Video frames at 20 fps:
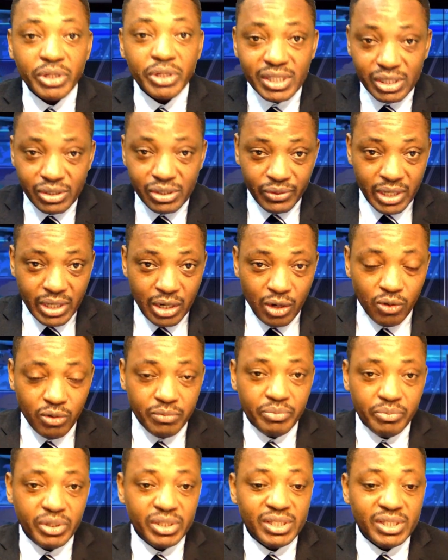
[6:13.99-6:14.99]

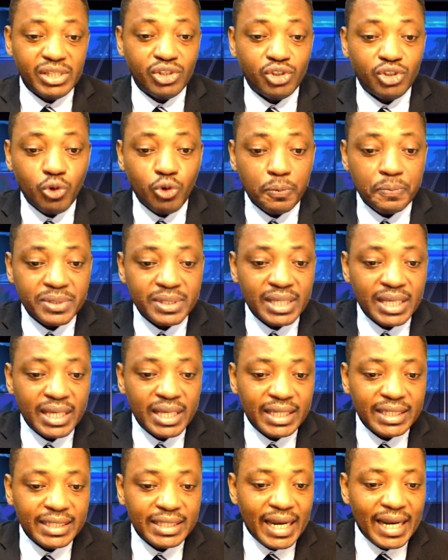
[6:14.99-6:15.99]
British troops
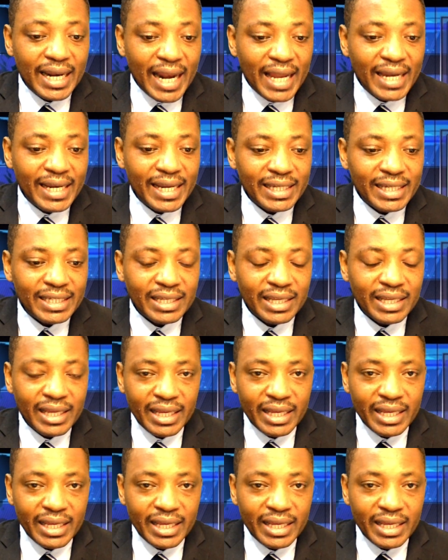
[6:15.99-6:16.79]
that landed